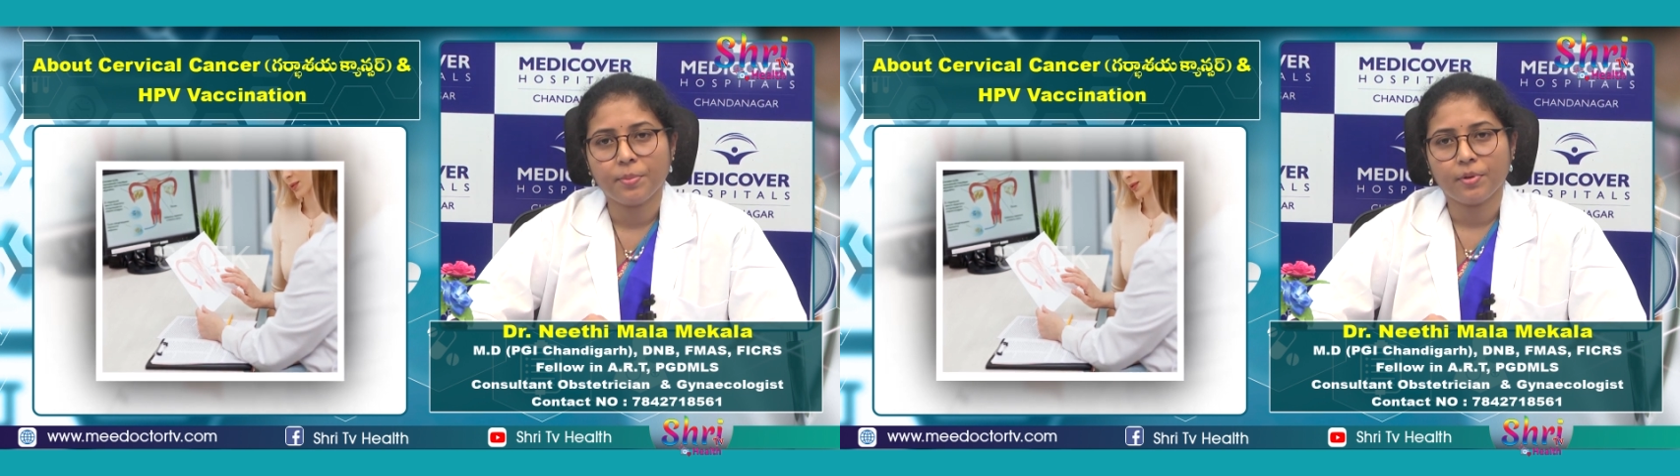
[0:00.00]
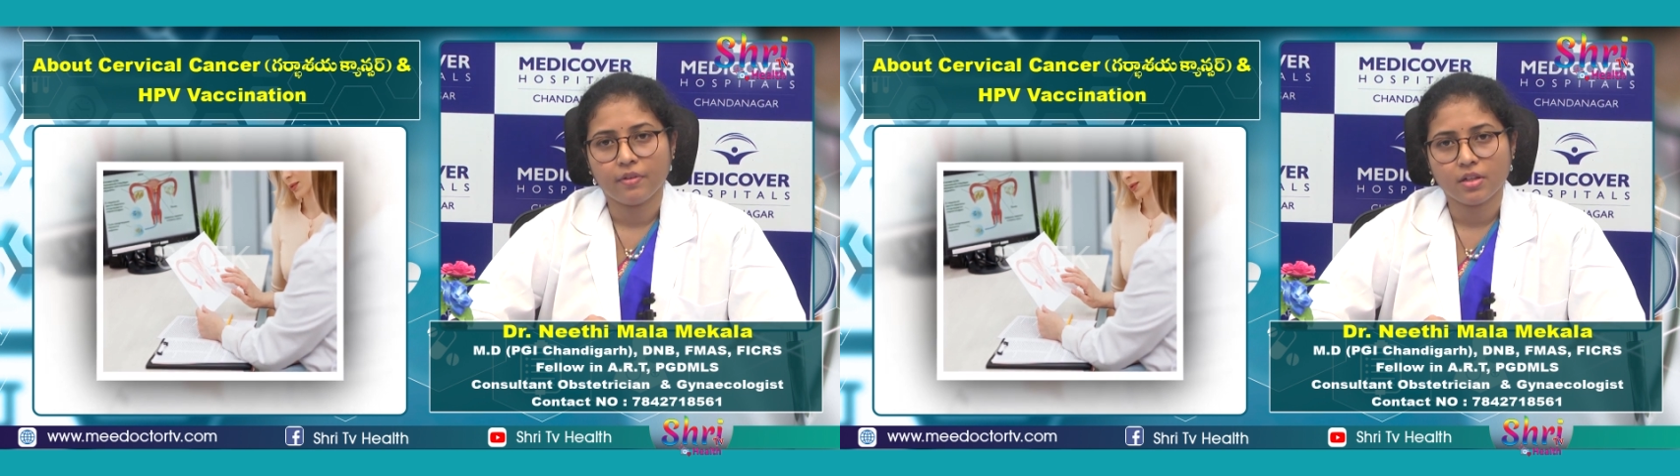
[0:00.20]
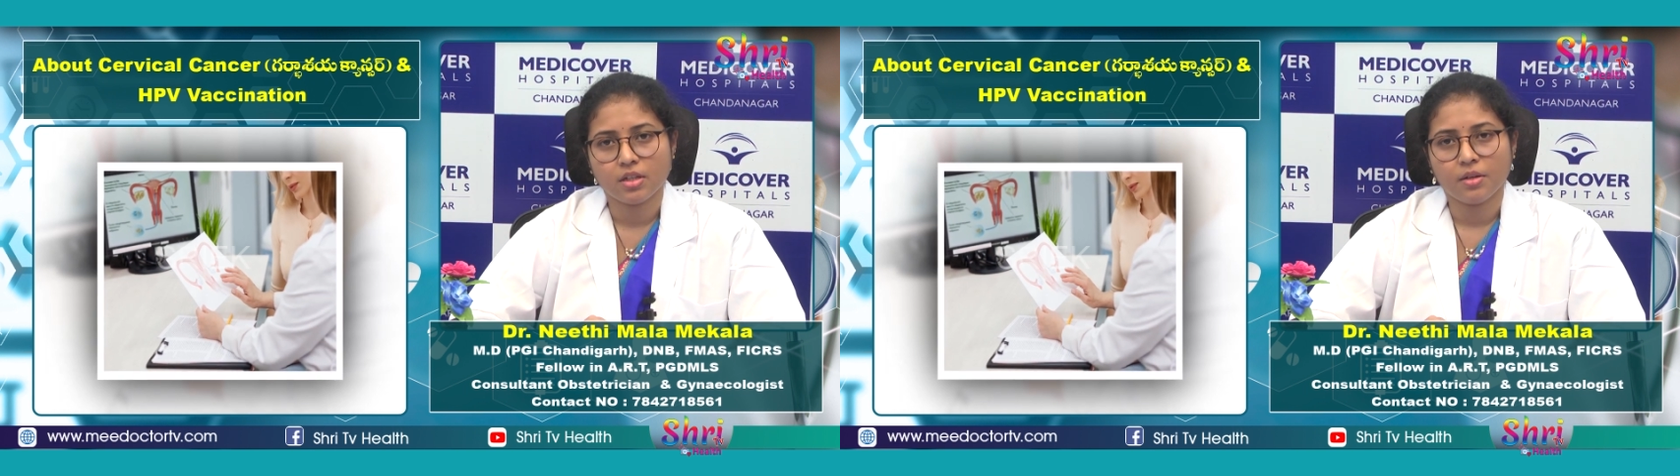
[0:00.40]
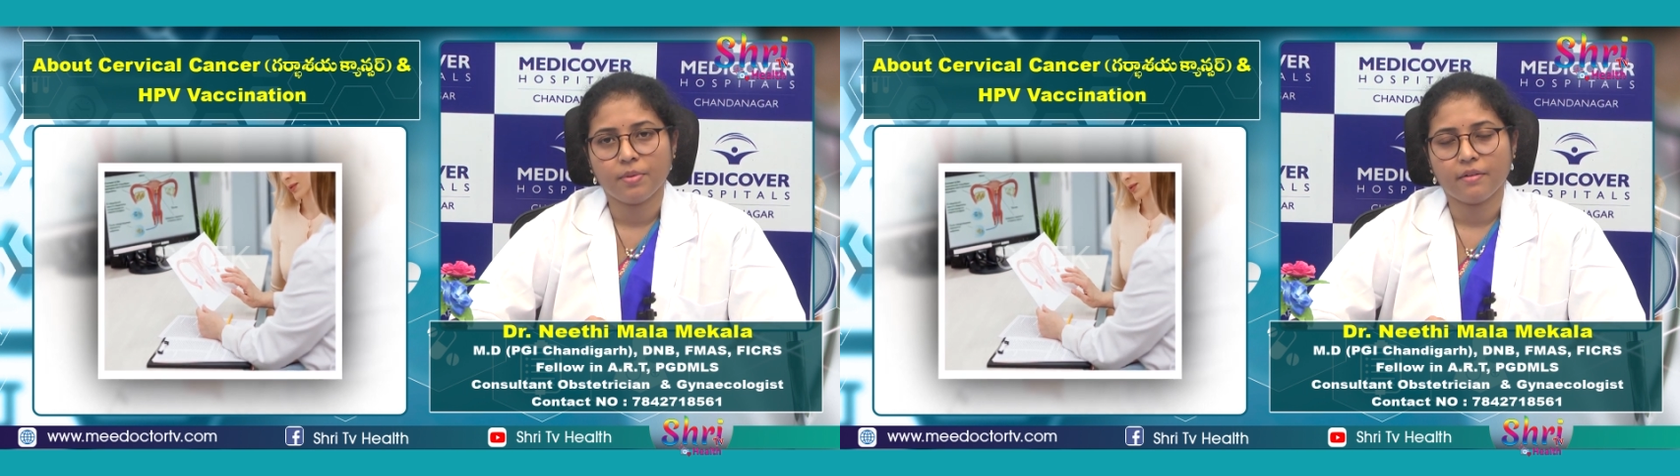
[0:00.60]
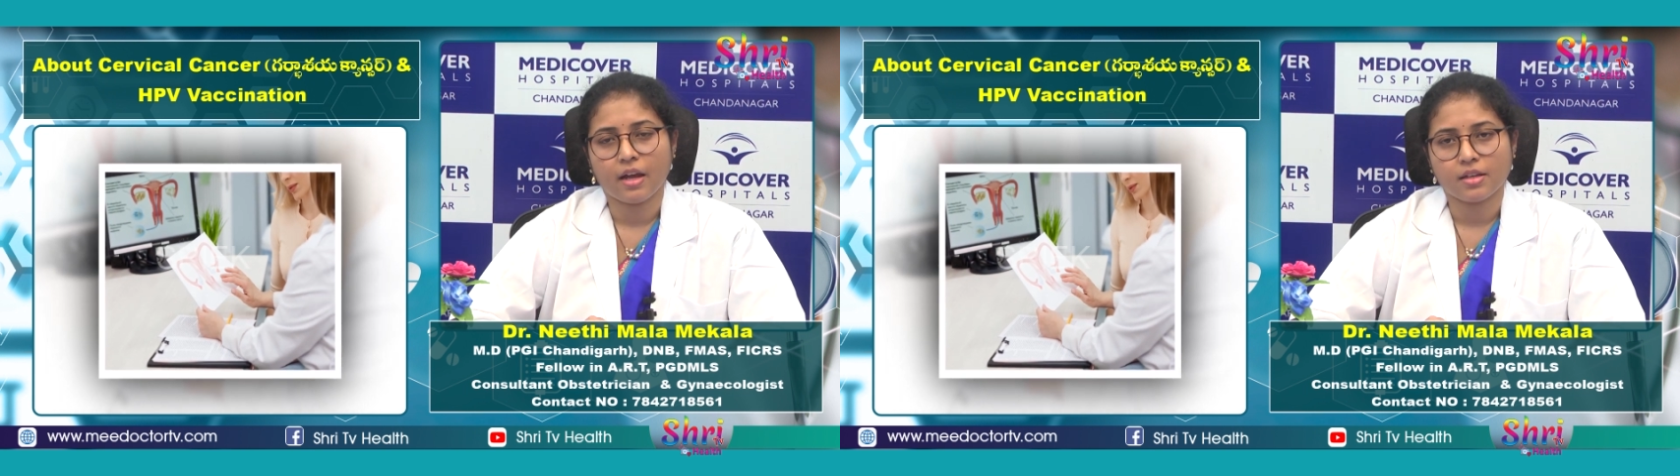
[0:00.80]
prevented
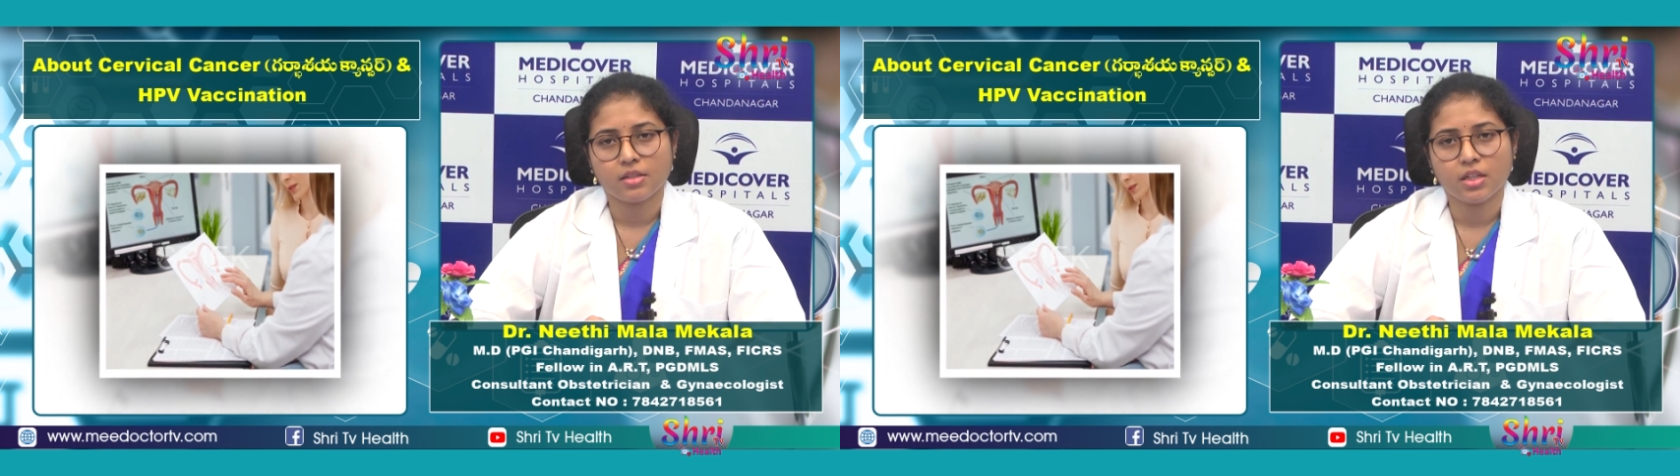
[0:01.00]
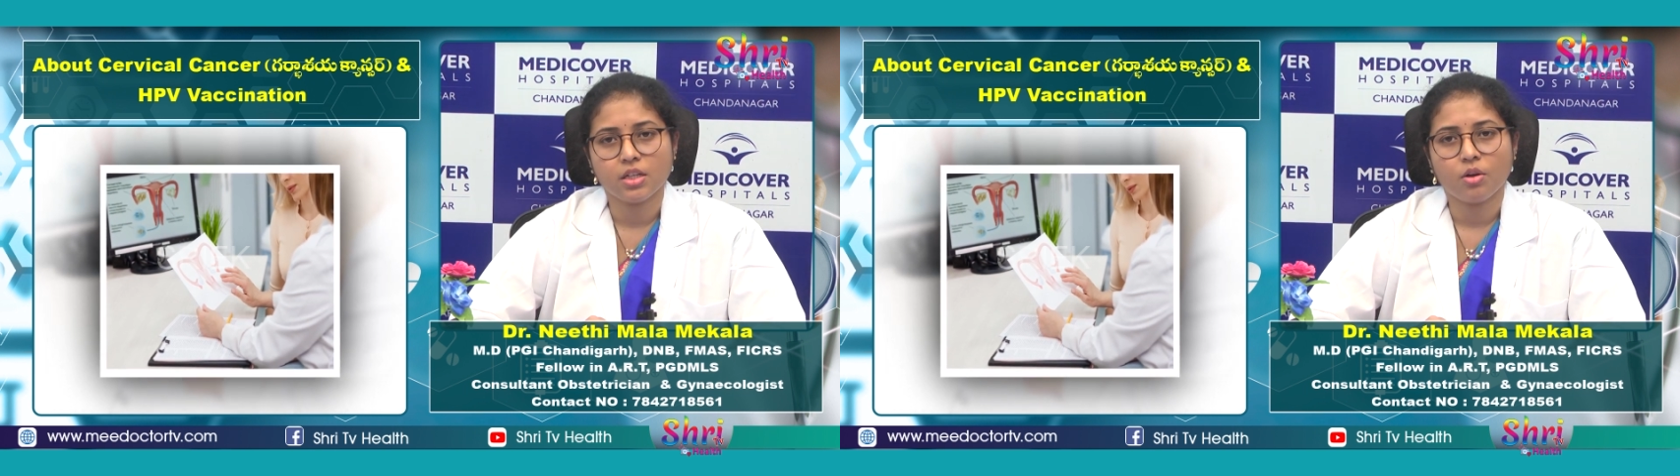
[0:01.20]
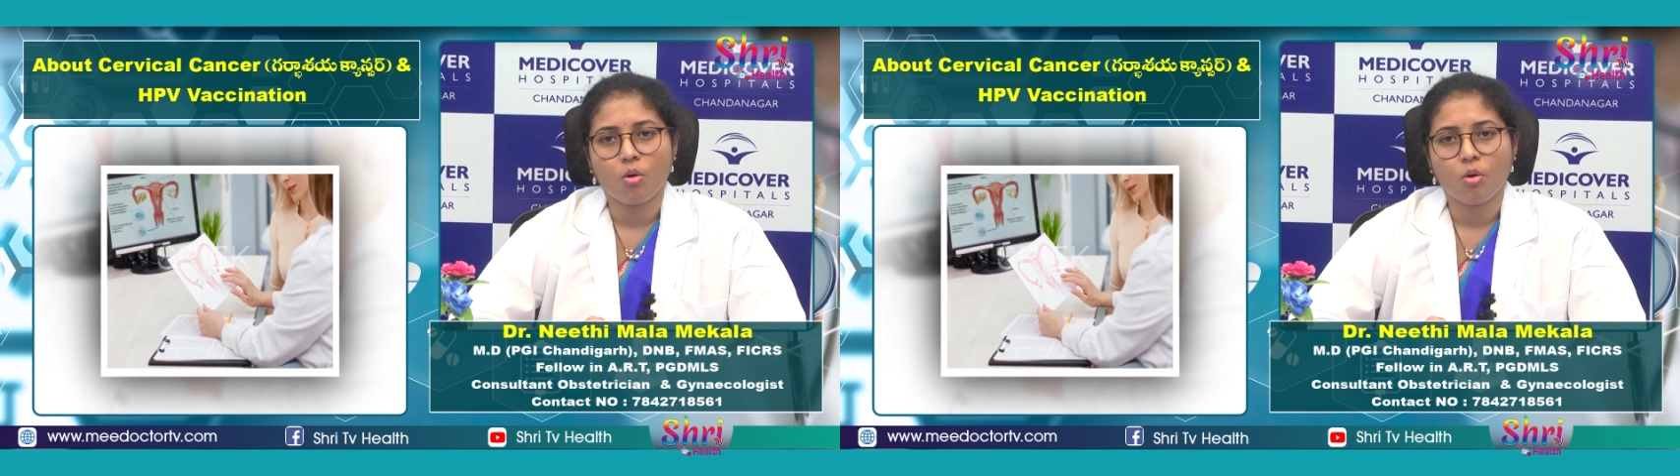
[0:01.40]
by vaccinating